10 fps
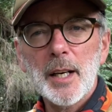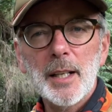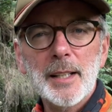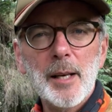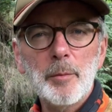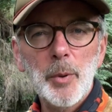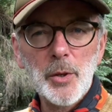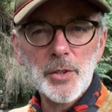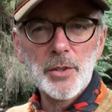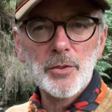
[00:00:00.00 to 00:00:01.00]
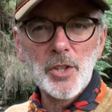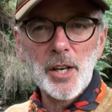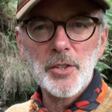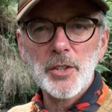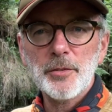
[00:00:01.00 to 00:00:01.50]
and then plus
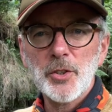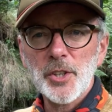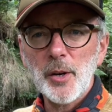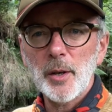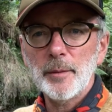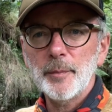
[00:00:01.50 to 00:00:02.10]
charges for shower.